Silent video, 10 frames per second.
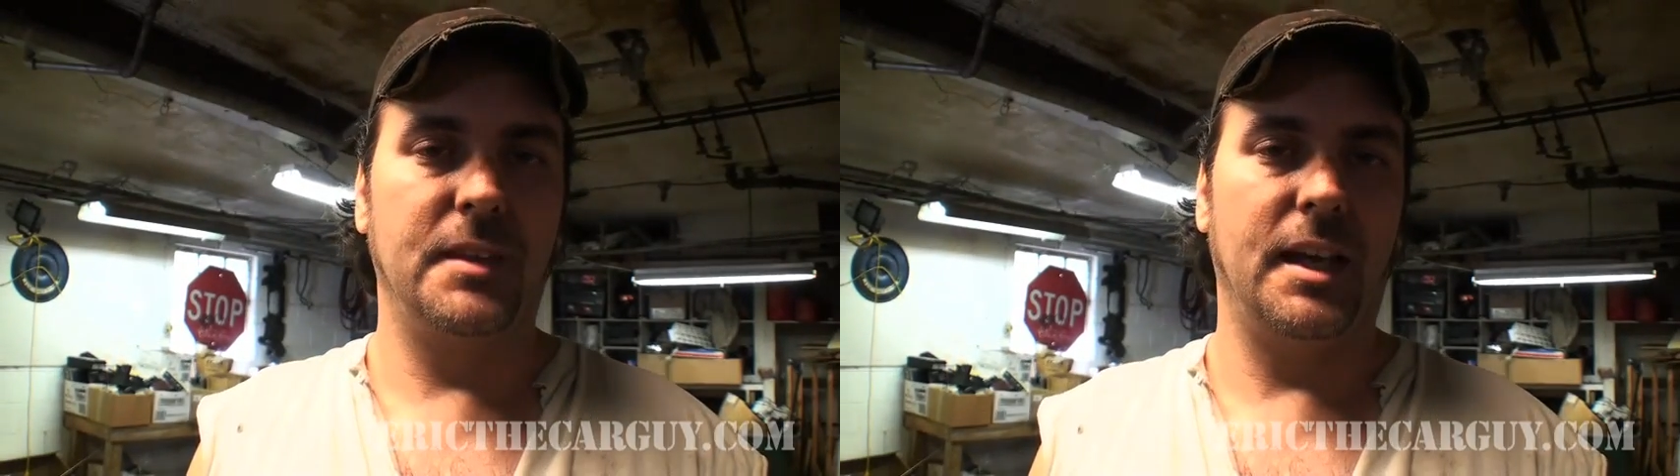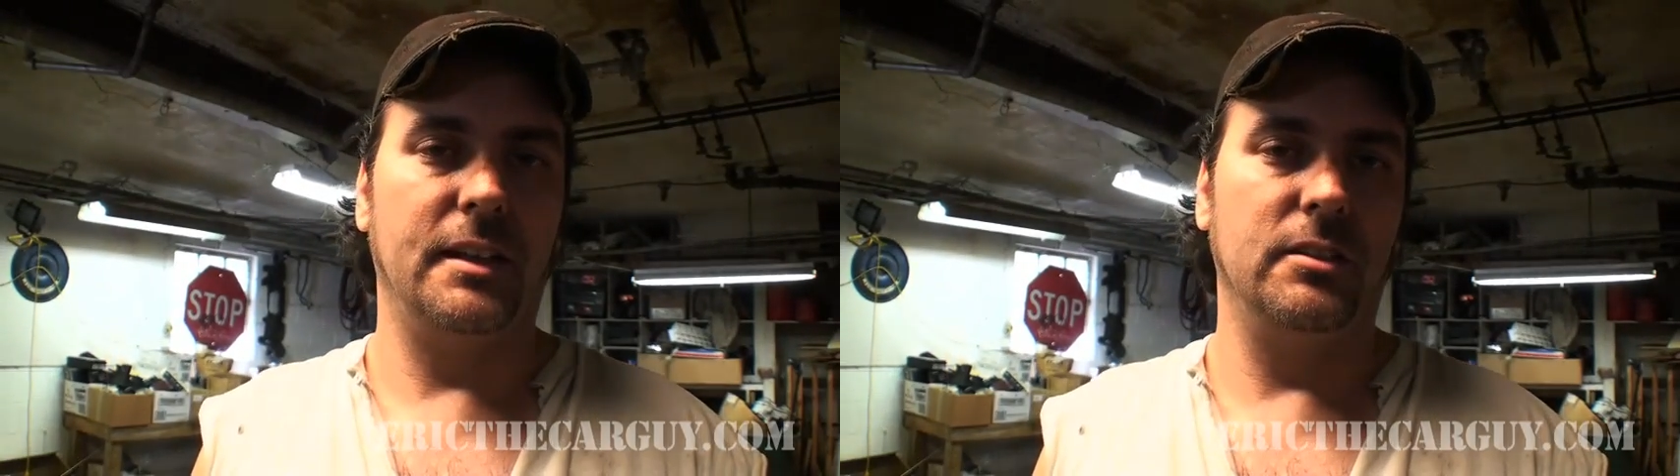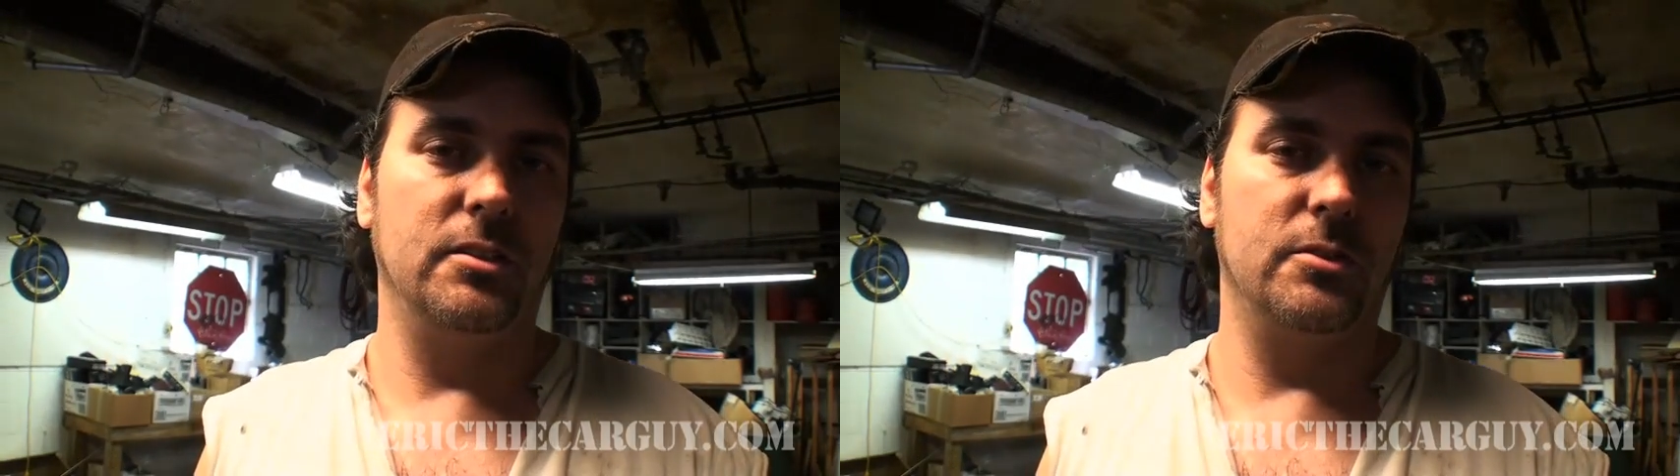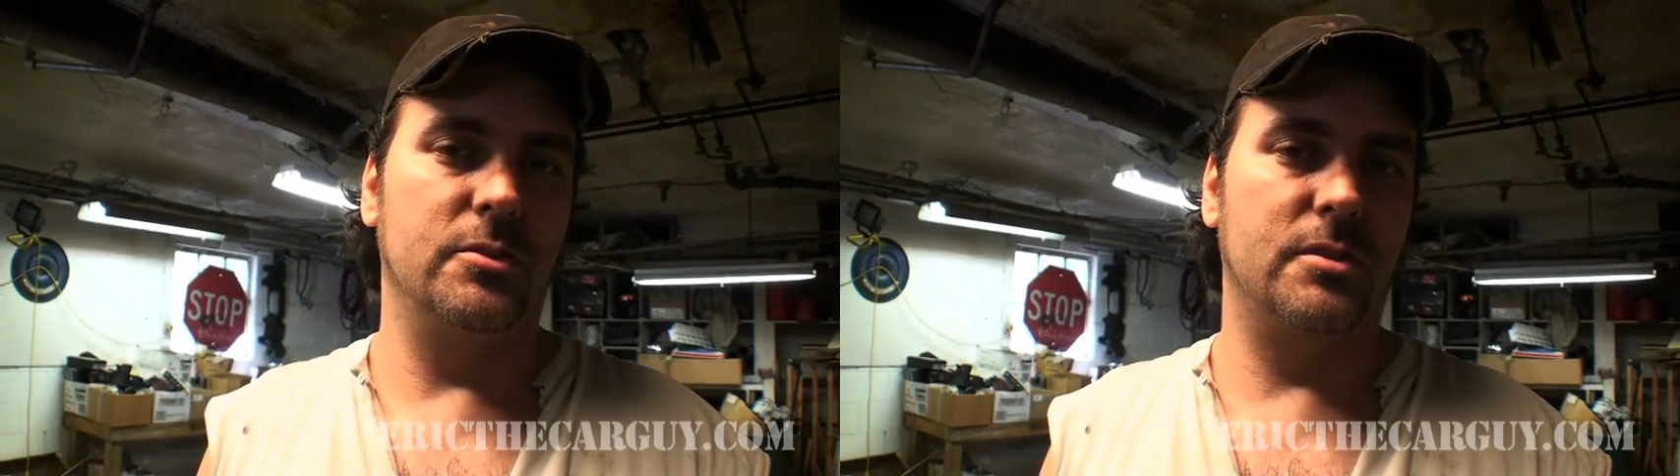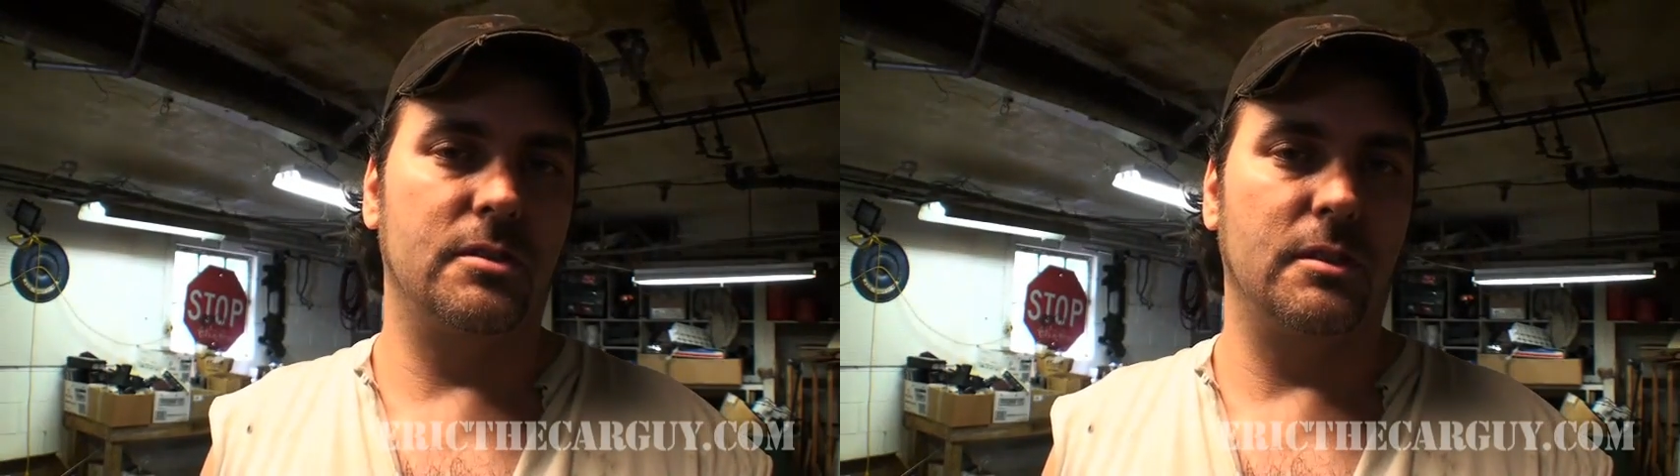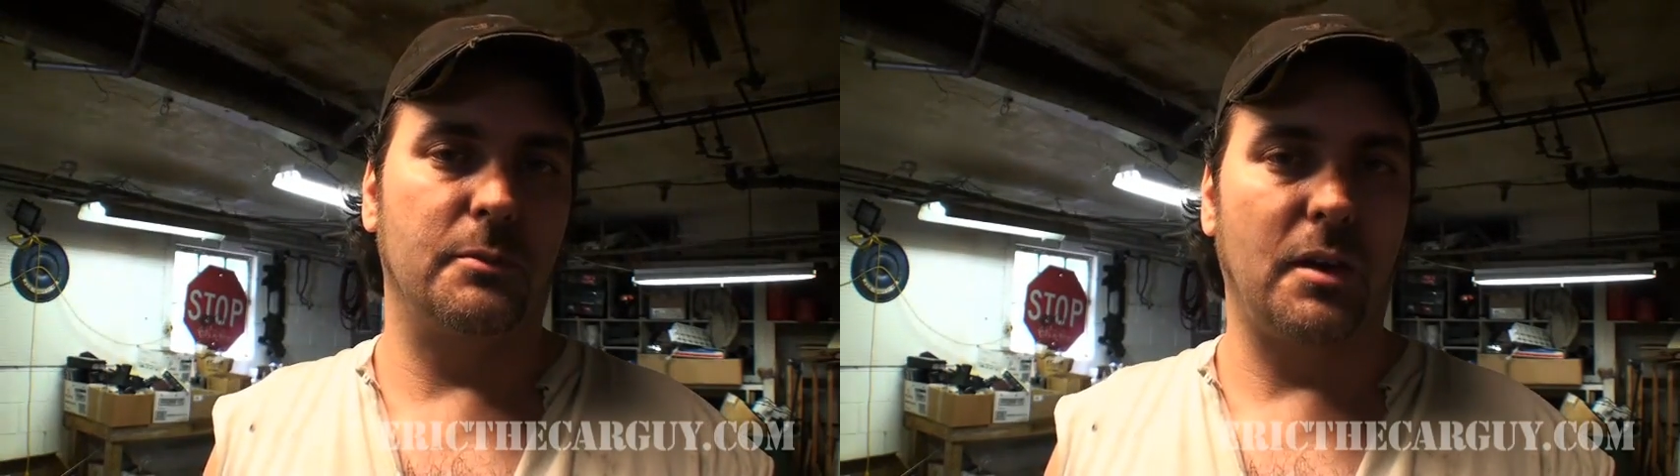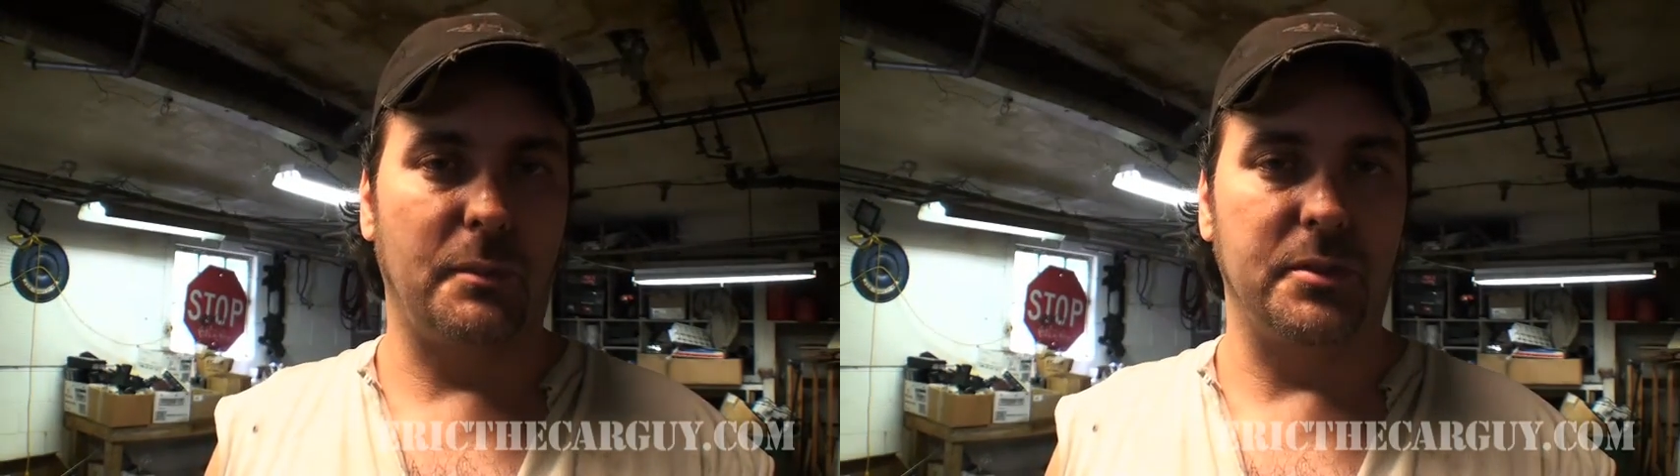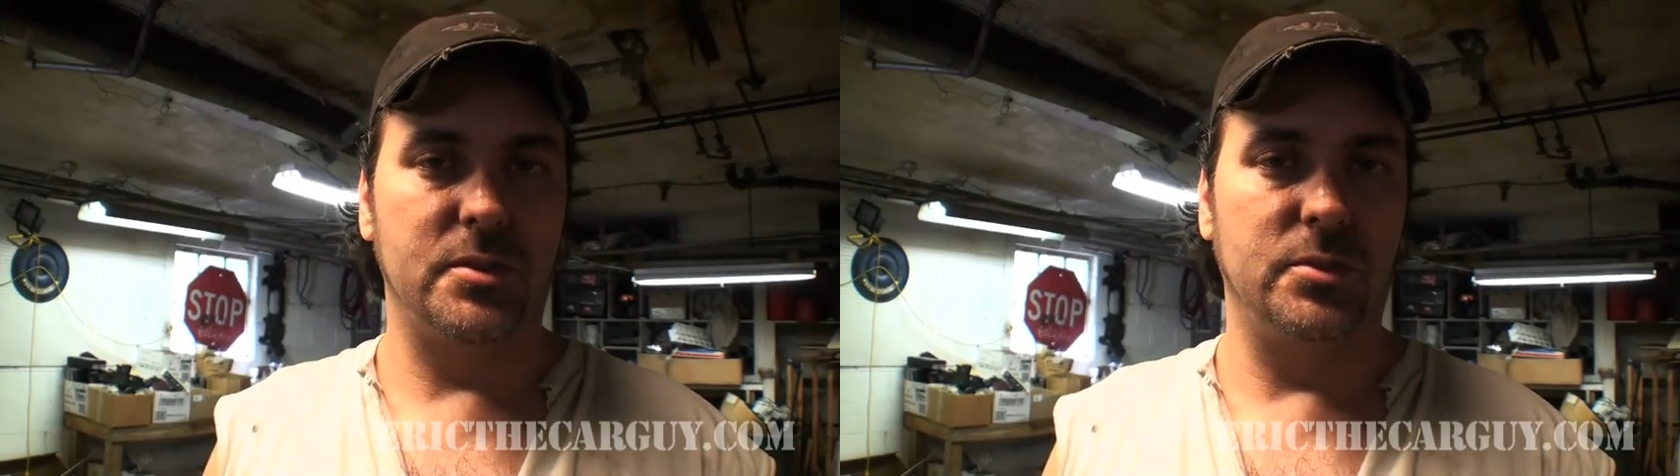and use the
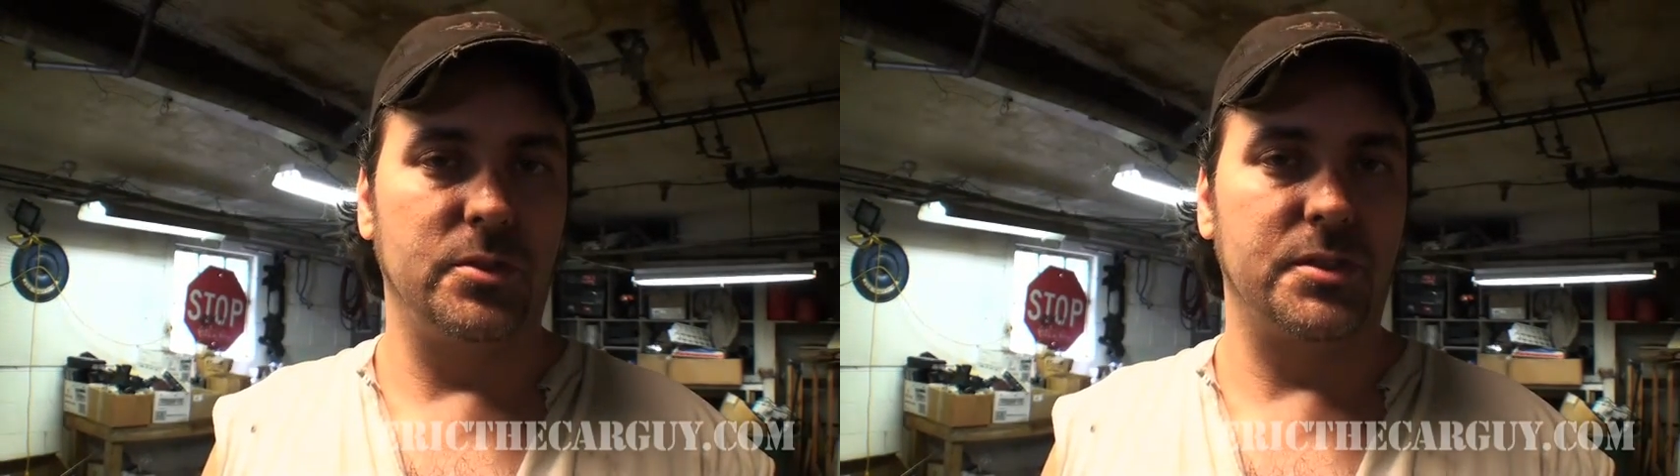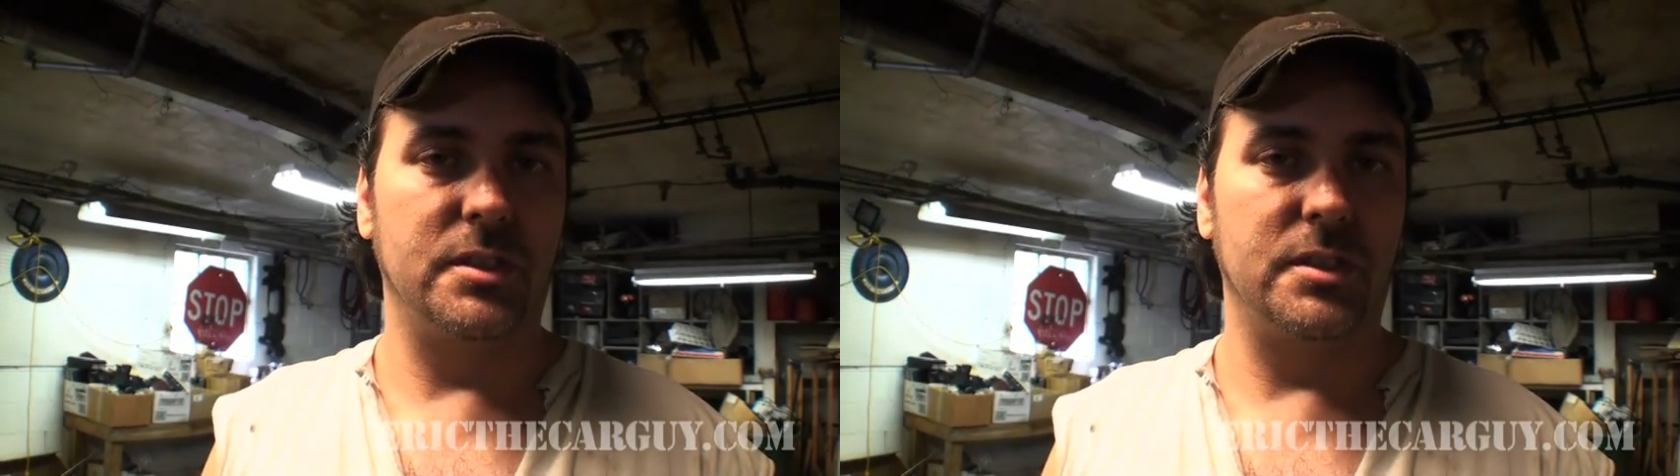proper tools